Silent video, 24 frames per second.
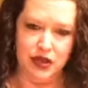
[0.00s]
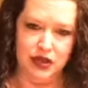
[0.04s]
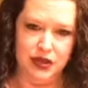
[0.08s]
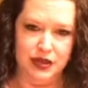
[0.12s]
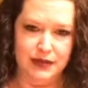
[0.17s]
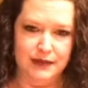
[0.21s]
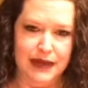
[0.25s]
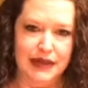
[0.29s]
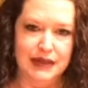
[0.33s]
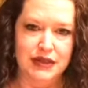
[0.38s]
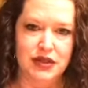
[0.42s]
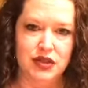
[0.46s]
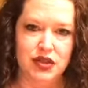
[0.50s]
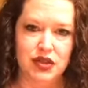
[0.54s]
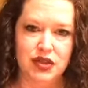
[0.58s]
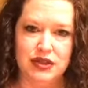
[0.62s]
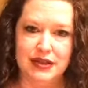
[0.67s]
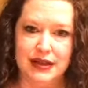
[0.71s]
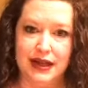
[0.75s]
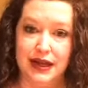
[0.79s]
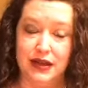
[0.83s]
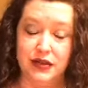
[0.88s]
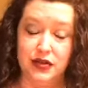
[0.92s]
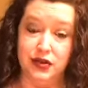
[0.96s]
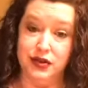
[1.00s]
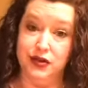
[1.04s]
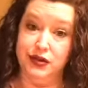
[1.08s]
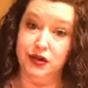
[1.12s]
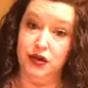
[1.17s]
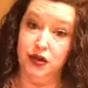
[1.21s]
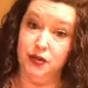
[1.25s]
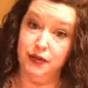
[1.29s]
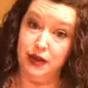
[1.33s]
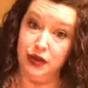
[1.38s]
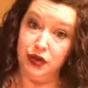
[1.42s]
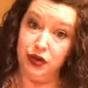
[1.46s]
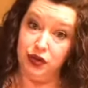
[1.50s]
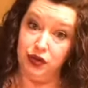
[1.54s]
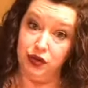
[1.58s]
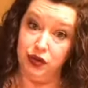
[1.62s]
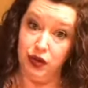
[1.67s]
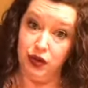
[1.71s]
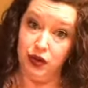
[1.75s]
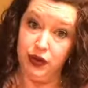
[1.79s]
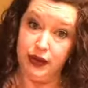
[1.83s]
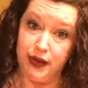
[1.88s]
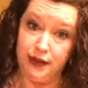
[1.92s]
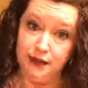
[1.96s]
messages to answer, too much
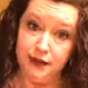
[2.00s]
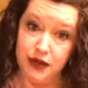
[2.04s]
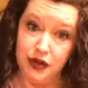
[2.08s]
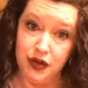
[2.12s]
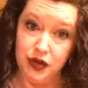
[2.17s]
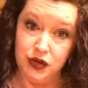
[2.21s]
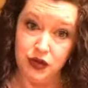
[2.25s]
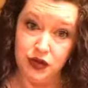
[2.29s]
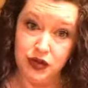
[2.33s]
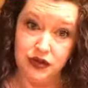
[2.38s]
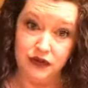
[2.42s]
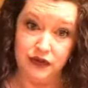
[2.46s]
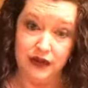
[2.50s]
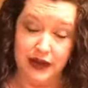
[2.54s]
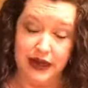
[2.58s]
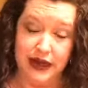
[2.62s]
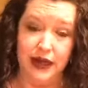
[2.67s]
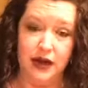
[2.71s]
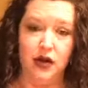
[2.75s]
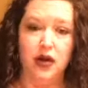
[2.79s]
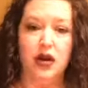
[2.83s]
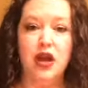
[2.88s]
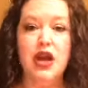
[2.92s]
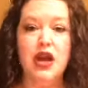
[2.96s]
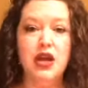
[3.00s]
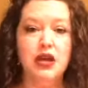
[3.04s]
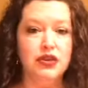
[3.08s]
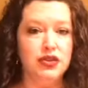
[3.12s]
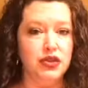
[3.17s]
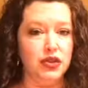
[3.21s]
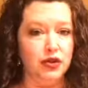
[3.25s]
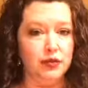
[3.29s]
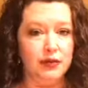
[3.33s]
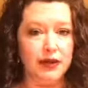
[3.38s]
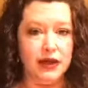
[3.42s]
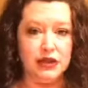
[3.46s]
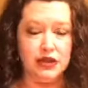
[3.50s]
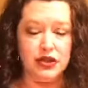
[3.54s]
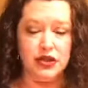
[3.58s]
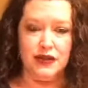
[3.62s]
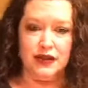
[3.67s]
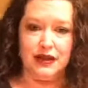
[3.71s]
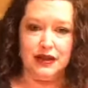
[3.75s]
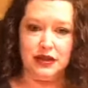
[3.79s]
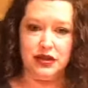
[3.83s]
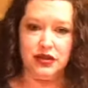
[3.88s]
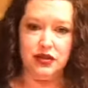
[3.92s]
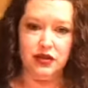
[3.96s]
scrolling up the news feed, or too much
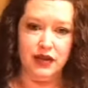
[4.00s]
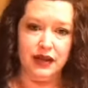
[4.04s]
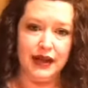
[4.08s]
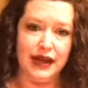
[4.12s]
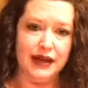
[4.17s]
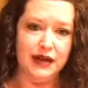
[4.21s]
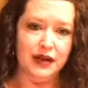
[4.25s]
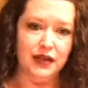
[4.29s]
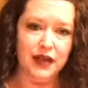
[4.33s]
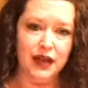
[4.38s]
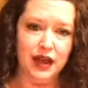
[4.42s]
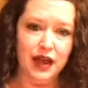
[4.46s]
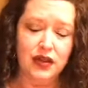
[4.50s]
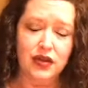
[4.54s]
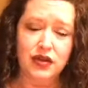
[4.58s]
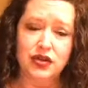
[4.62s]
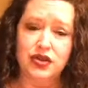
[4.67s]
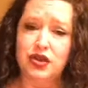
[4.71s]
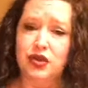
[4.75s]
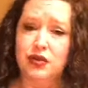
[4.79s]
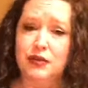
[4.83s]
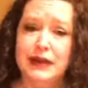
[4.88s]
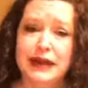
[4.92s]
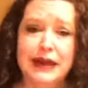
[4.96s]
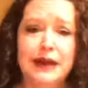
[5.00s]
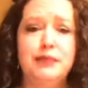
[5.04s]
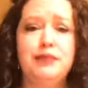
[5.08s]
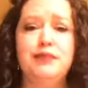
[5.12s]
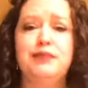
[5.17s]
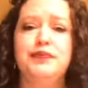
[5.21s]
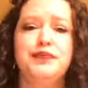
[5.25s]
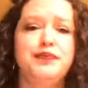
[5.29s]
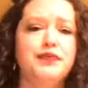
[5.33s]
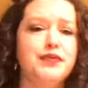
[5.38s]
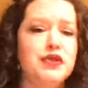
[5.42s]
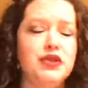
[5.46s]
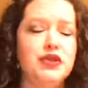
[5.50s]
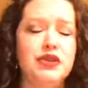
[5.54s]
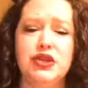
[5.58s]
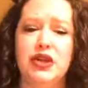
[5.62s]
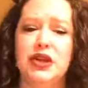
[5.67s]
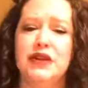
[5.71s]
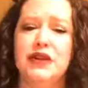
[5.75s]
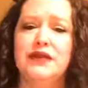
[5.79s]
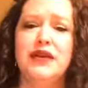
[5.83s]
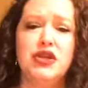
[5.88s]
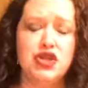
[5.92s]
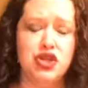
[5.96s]
this or that or the other, too many
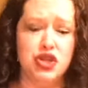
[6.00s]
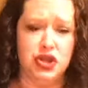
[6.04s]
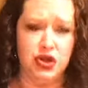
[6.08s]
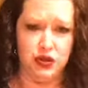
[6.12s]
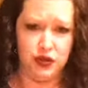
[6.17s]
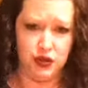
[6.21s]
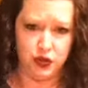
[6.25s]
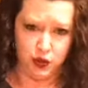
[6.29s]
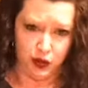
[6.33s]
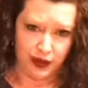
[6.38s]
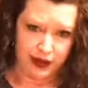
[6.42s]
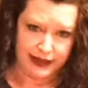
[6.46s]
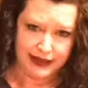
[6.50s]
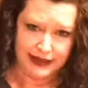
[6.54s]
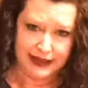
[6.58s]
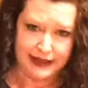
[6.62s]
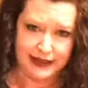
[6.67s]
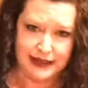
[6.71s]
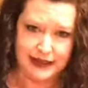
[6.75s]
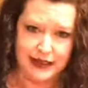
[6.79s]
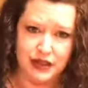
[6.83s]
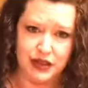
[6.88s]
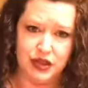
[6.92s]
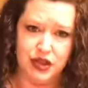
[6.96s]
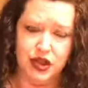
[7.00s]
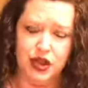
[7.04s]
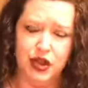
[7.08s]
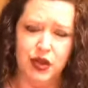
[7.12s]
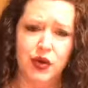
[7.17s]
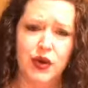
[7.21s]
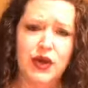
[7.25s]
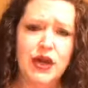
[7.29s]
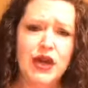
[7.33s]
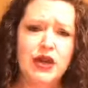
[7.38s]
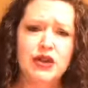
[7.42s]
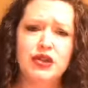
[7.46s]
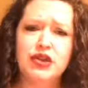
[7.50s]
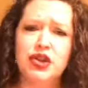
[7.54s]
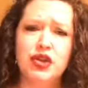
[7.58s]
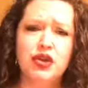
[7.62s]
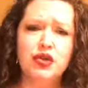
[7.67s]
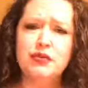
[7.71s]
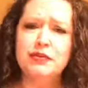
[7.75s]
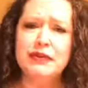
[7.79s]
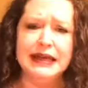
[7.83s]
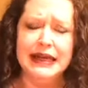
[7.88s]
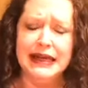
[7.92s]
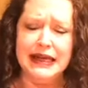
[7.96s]
TV shows we're addicted to, too
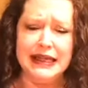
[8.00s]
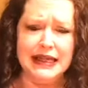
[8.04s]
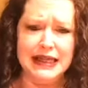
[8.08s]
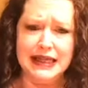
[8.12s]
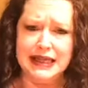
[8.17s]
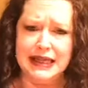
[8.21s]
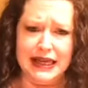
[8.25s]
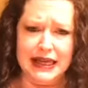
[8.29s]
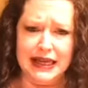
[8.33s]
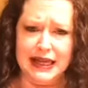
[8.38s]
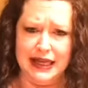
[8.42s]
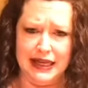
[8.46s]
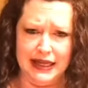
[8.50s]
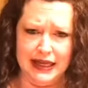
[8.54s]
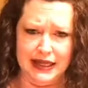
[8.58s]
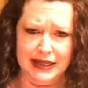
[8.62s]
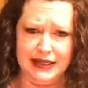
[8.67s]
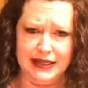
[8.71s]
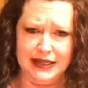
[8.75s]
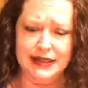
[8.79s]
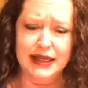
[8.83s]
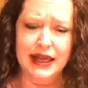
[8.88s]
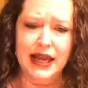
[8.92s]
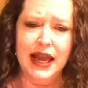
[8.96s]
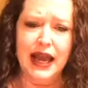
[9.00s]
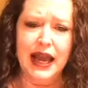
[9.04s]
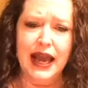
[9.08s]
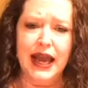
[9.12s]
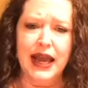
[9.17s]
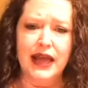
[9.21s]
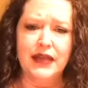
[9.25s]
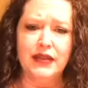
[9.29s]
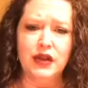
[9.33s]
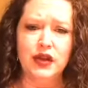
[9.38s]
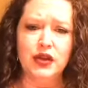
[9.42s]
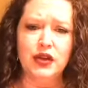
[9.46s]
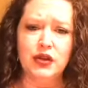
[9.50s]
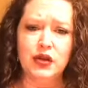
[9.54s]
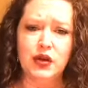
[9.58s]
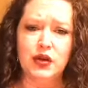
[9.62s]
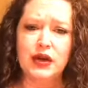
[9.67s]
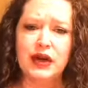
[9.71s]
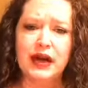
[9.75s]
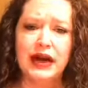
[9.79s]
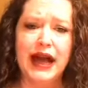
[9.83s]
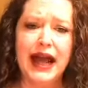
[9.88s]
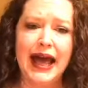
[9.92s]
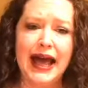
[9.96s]
many things, and the
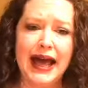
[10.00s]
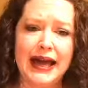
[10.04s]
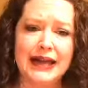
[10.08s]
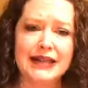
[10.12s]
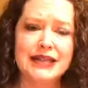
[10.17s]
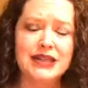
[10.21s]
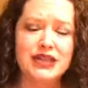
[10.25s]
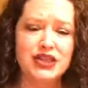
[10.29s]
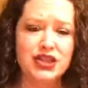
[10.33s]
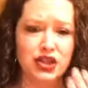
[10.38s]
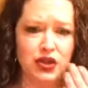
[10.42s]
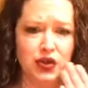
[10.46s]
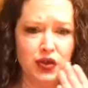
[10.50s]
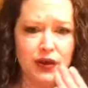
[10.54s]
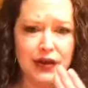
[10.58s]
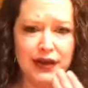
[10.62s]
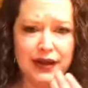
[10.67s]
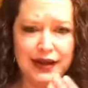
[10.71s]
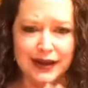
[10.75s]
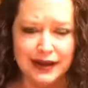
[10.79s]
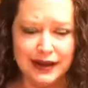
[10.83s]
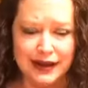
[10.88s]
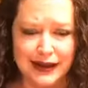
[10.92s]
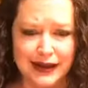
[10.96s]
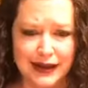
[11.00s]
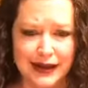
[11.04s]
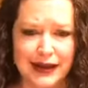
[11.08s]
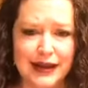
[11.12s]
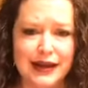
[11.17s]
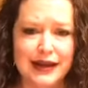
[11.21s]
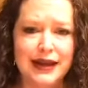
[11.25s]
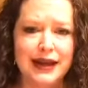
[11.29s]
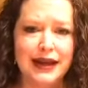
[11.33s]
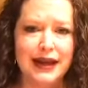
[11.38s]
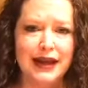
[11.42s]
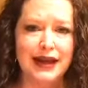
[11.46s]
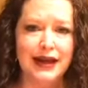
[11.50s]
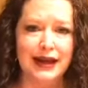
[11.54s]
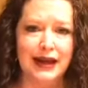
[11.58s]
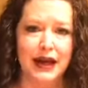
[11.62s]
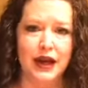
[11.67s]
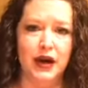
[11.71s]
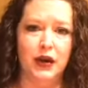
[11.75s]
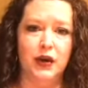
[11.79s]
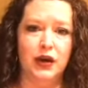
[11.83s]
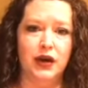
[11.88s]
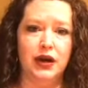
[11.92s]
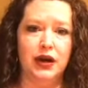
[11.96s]
Lord has to get
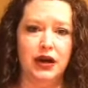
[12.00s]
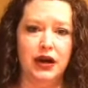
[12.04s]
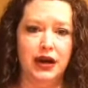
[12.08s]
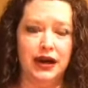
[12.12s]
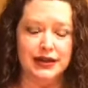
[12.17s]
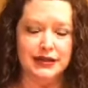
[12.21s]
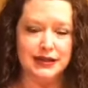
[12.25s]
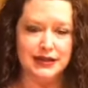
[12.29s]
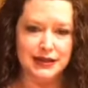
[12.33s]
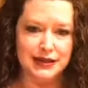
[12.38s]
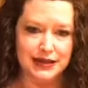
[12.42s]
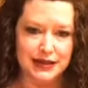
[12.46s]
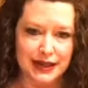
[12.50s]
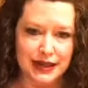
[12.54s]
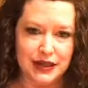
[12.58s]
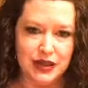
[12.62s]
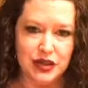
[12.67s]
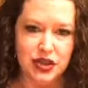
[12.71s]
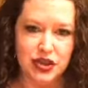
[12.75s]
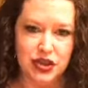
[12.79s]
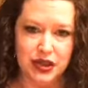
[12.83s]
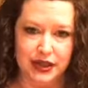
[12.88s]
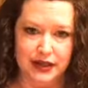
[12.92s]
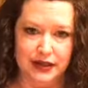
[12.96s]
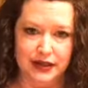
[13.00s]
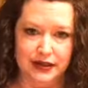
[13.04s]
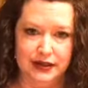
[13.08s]
our attention.